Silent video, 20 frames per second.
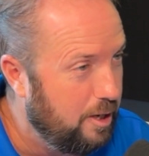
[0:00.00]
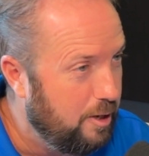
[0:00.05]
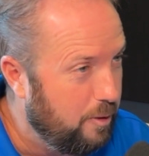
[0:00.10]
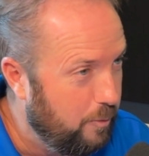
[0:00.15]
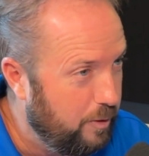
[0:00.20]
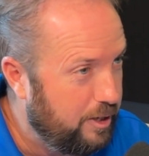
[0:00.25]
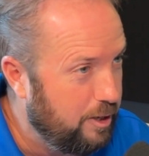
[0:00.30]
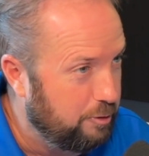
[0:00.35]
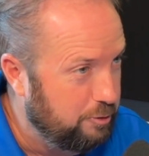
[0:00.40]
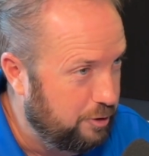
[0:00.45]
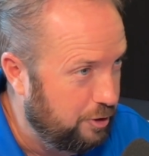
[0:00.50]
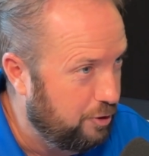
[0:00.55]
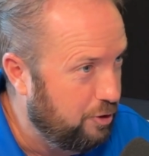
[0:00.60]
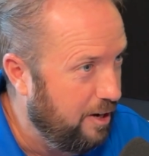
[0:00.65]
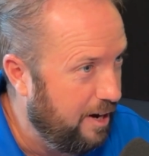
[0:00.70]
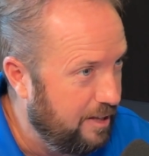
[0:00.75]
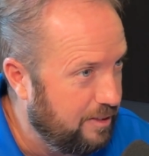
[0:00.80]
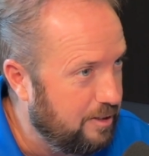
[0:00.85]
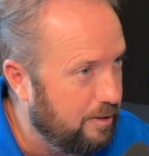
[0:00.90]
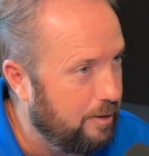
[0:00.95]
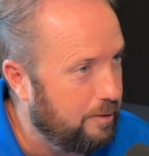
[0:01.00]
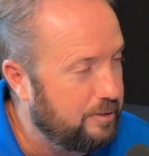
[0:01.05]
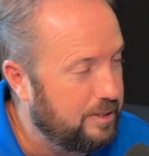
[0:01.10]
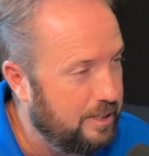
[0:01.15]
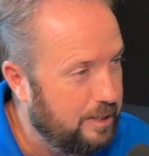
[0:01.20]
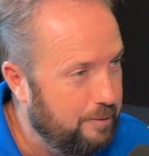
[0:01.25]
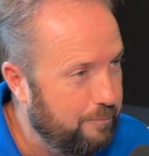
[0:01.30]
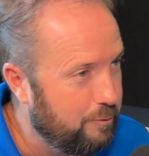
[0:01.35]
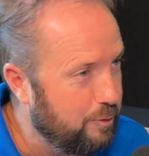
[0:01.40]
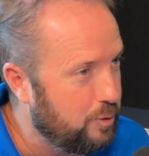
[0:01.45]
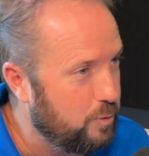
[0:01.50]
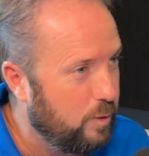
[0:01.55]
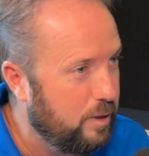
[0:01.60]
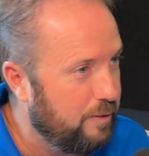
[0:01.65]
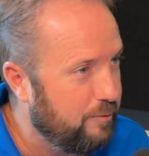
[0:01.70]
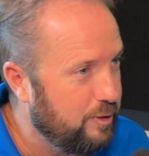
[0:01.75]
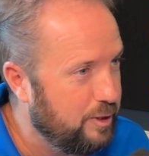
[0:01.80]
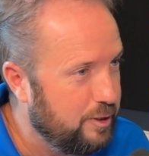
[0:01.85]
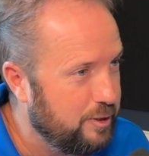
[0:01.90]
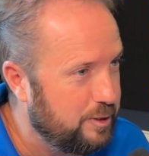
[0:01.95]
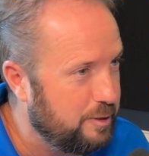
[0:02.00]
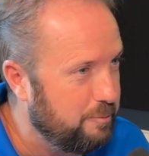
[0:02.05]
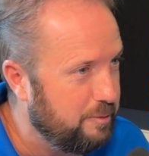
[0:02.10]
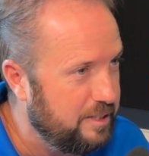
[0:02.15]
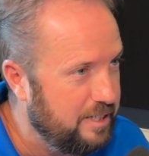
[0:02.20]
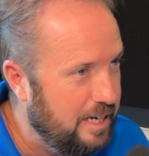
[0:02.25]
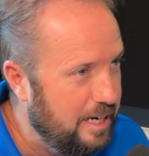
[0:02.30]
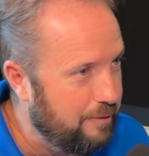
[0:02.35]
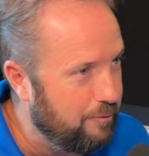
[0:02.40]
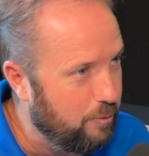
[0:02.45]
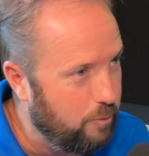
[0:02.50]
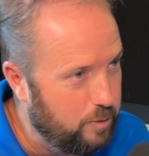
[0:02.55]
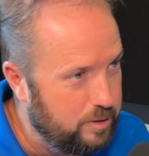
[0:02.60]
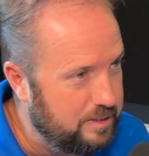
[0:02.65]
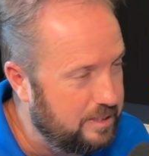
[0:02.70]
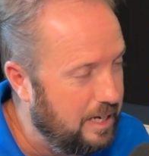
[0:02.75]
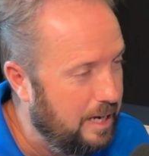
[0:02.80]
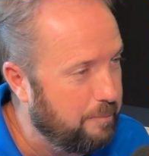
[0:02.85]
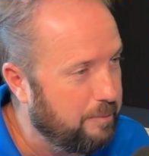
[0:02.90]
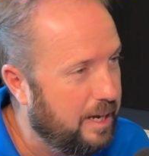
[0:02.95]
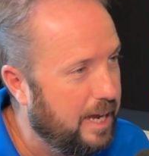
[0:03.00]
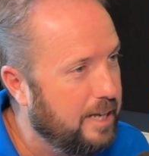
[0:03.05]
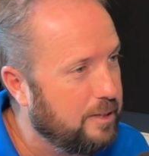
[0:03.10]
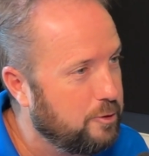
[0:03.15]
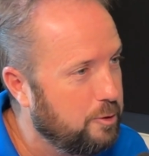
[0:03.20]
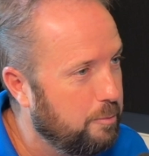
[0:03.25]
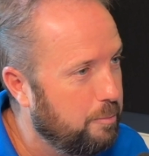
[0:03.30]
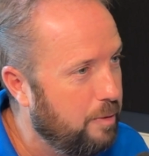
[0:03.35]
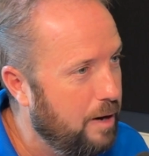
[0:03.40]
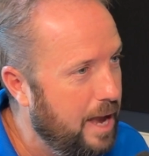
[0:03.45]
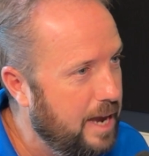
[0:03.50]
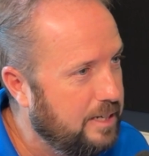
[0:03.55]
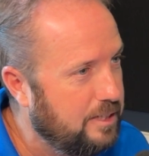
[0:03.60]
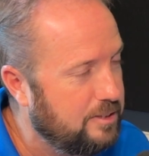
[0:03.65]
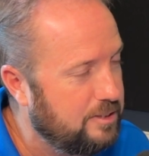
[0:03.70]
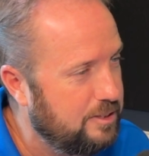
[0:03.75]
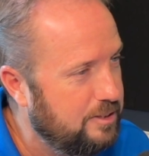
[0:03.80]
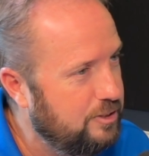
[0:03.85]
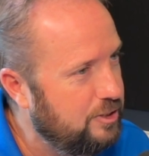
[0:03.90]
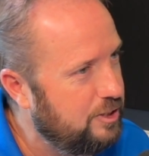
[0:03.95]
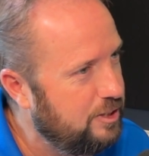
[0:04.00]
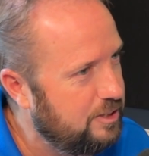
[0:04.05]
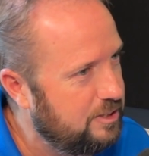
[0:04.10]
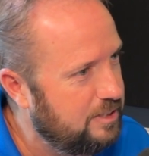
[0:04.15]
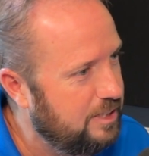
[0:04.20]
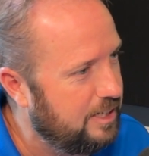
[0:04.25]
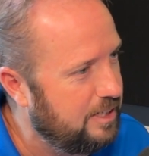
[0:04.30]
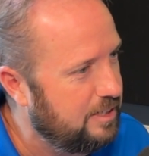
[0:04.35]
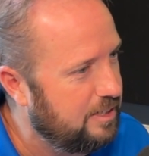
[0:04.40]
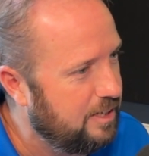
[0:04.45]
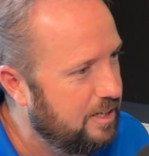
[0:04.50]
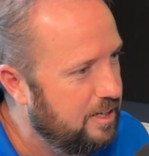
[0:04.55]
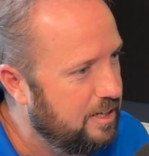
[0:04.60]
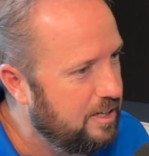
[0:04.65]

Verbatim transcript: We coached a triathlon team for twelve years, and we never one time canceled practice. And she said.